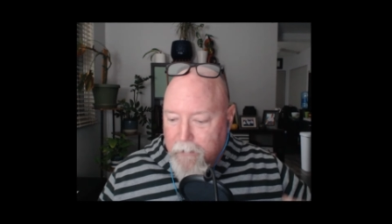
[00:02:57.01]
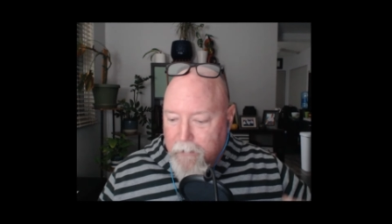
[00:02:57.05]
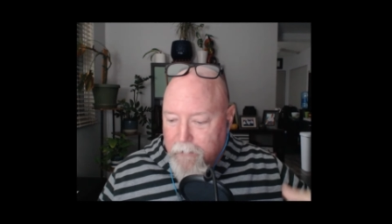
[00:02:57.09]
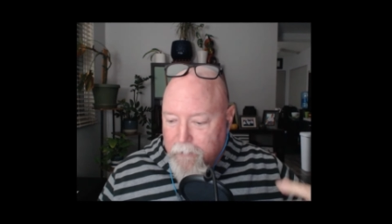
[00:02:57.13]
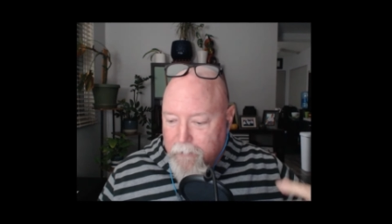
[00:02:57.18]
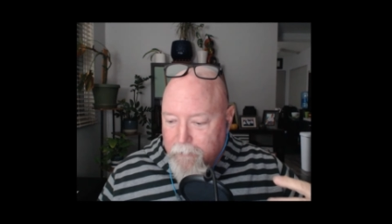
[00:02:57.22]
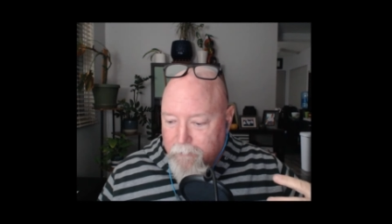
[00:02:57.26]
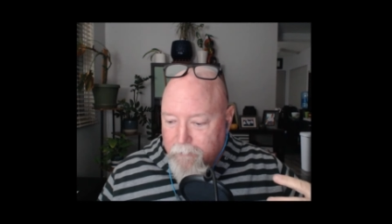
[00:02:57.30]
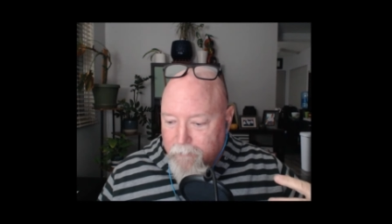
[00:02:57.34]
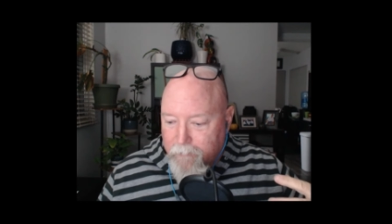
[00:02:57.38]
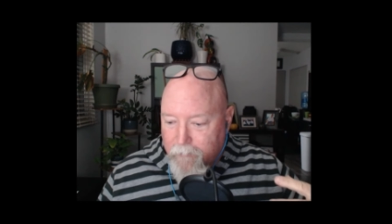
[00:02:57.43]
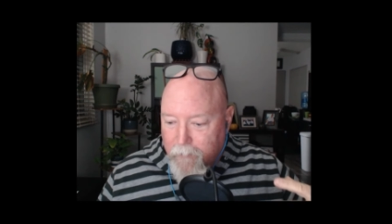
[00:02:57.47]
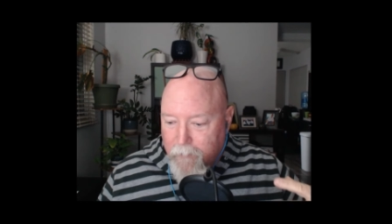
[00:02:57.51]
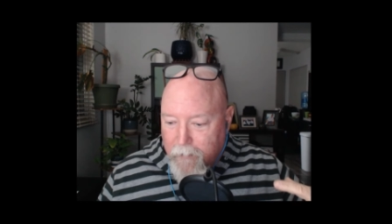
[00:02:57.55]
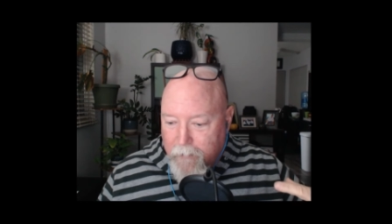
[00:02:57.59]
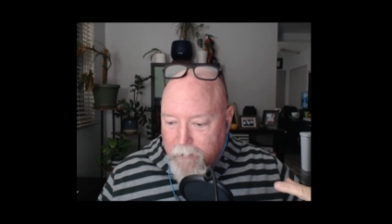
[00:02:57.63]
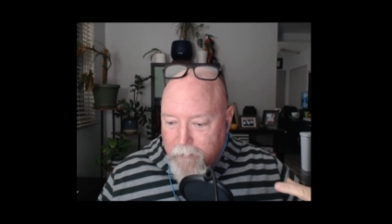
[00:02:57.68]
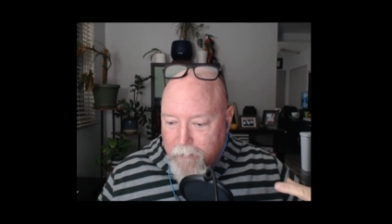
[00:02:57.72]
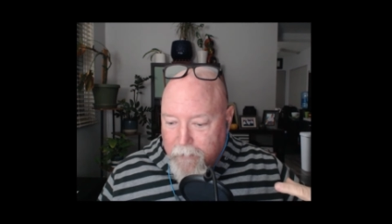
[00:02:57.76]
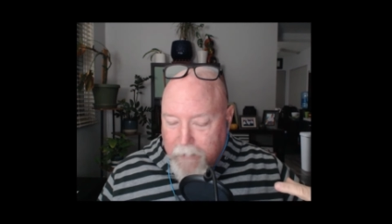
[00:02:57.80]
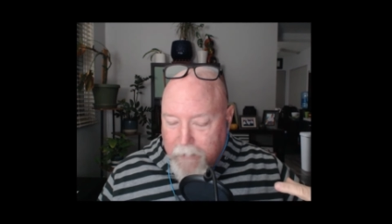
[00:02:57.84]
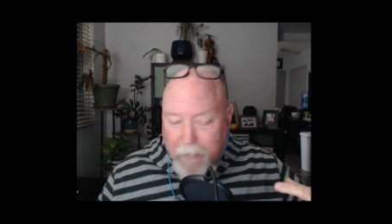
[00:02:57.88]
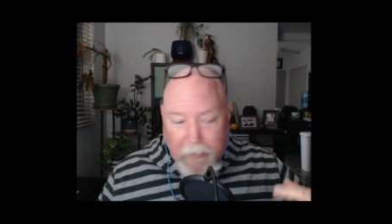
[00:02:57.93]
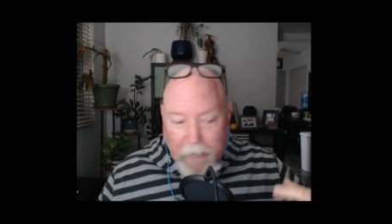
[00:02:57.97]
a
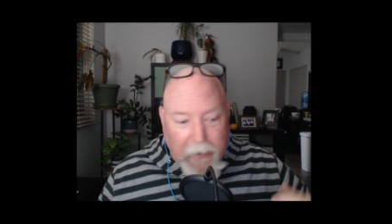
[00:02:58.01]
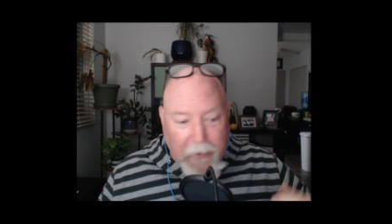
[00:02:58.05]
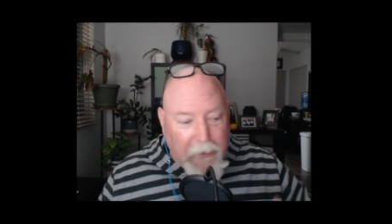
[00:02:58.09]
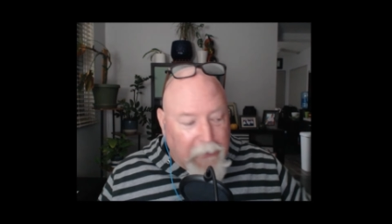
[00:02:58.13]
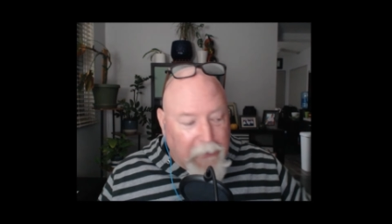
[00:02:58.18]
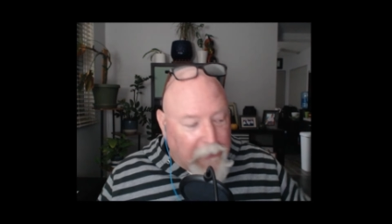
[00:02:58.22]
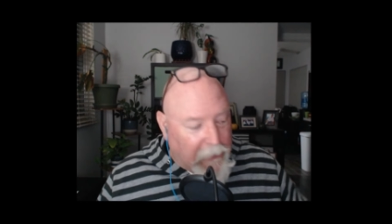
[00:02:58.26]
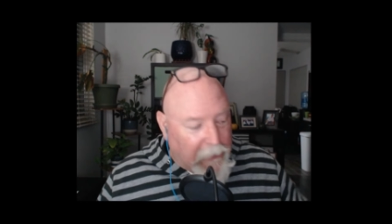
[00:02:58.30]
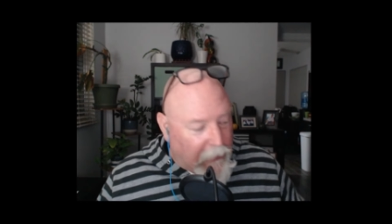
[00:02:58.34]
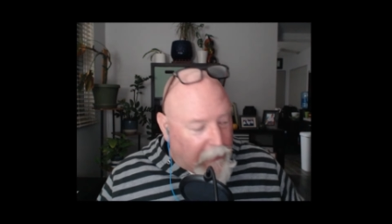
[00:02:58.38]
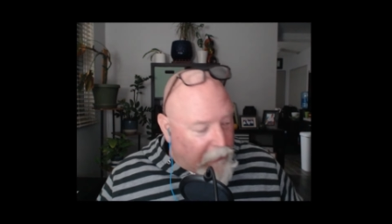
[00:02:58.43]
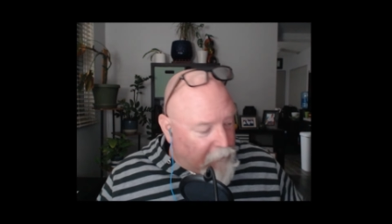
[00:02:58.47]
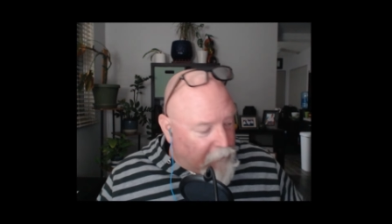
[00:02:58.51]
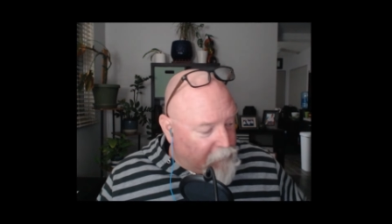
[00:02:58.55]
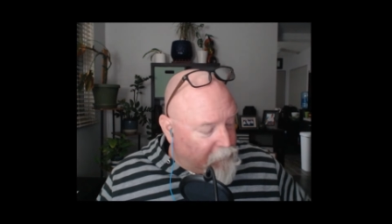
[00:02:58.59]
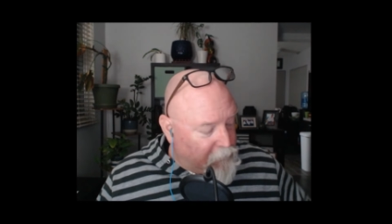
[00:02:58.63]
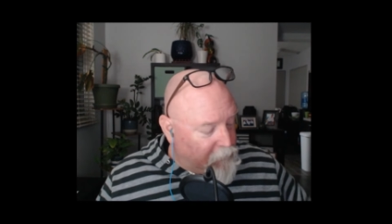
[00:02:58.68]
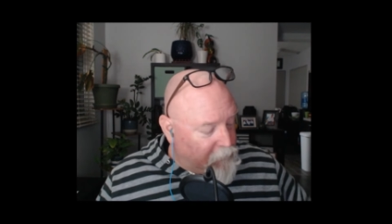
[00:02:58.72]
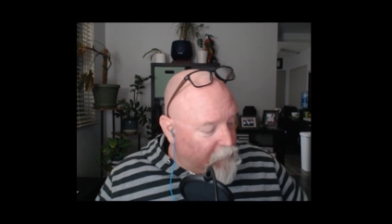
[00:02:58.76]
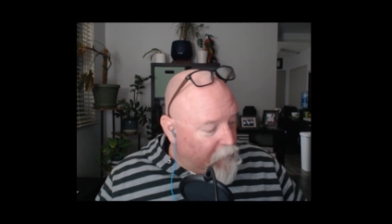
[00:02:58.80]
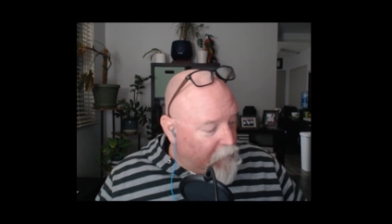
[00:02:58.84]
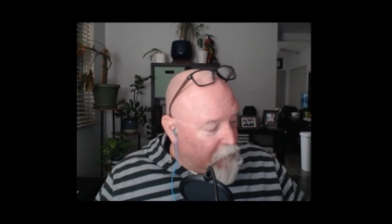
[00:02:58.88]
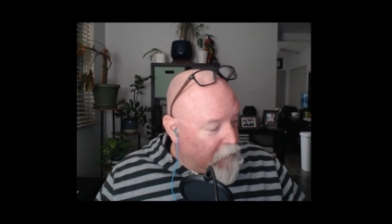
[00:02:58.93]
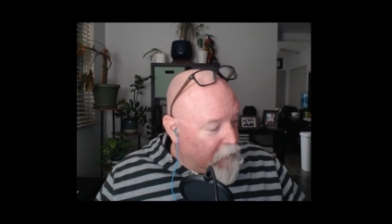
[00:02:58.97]
the Canadian
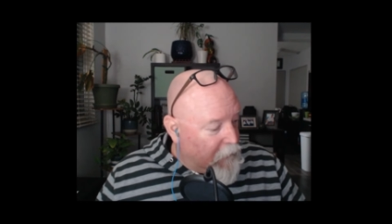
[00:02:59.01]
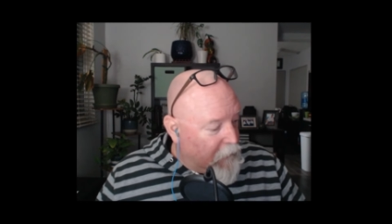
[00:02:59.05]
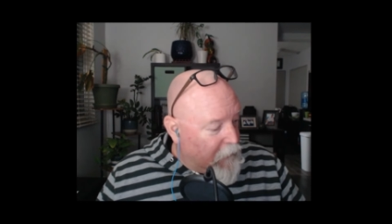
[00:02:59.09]
house.